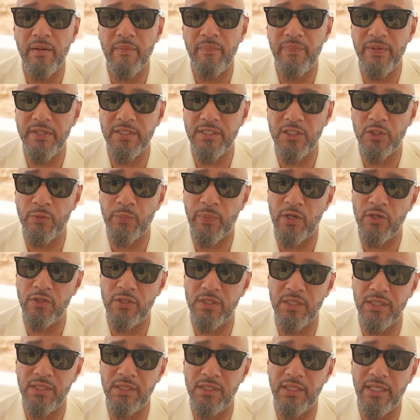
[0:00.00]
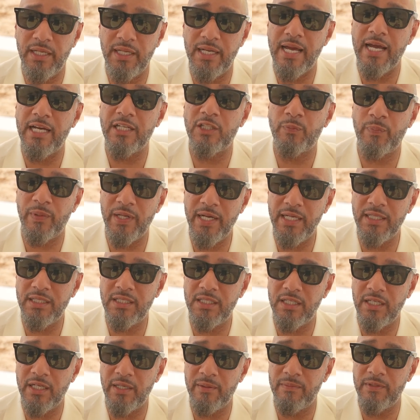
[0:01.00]
business person, and I explained
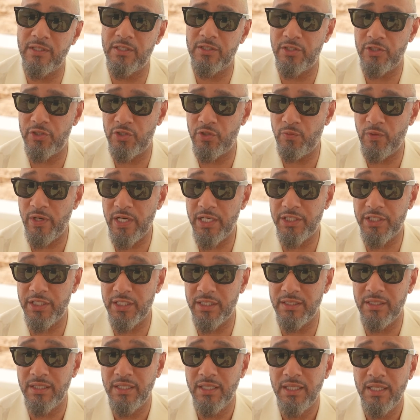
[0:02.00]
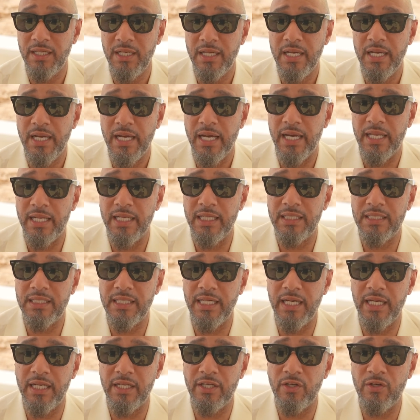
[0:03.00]
to them the situation, and they
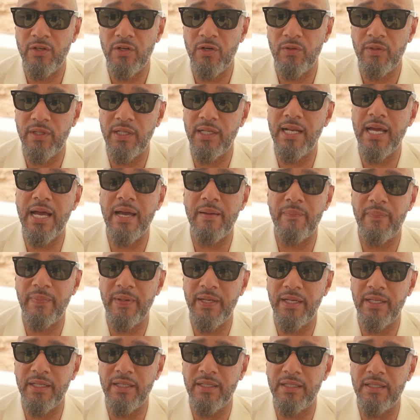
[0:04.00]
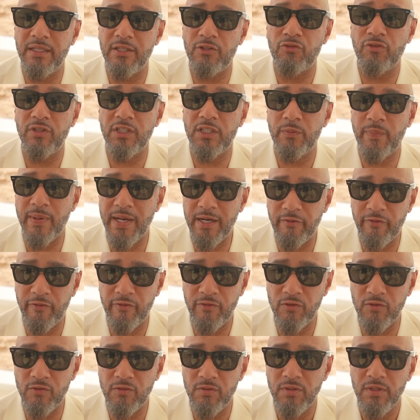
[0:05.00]
said, they're not being
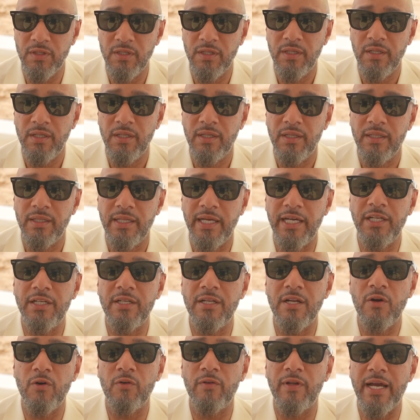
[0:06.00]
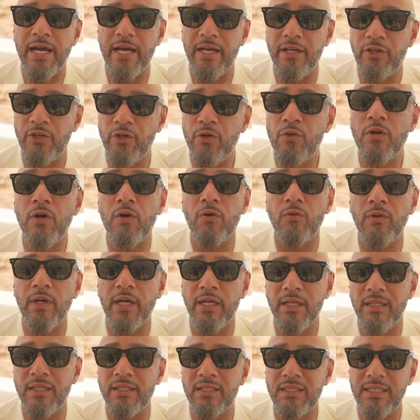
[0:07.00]
disrespectful. They know that you don't
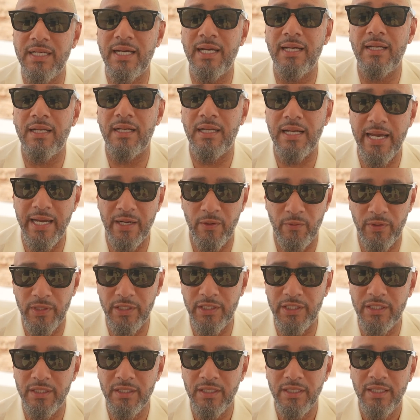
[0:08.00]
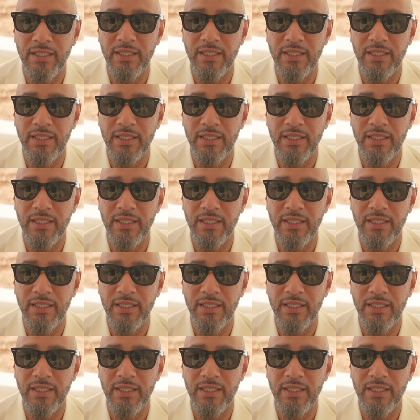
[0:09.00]
understand the language.